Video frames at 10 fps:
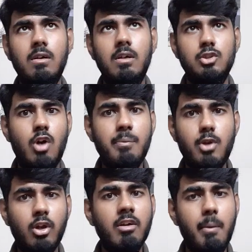So I'm
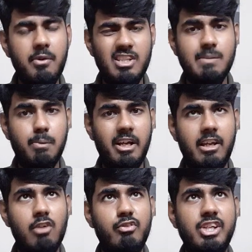talking about this
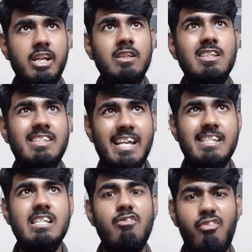plugin over here, the
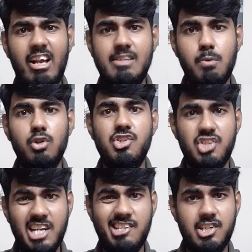CSS Flexbox
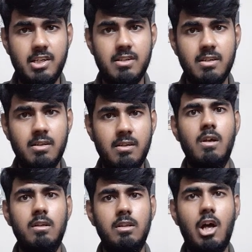cheat sheet.
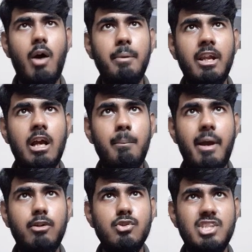Now I'm gonna come
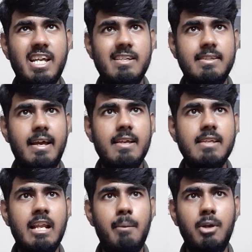back to CSS
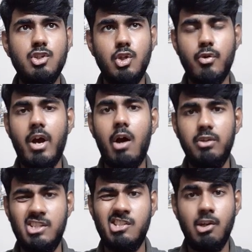and I'm gonna show you how
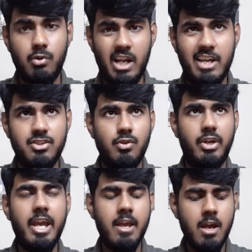this is utilized.
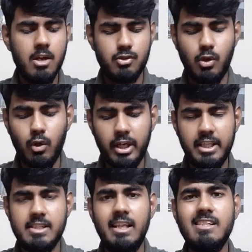Okay, so look at
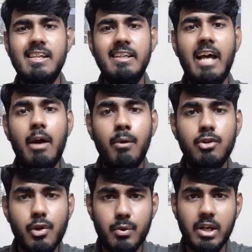this. Let's say that I want
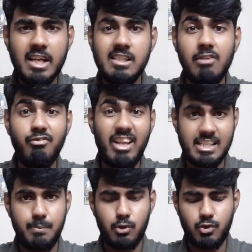to utilize the Flexbox.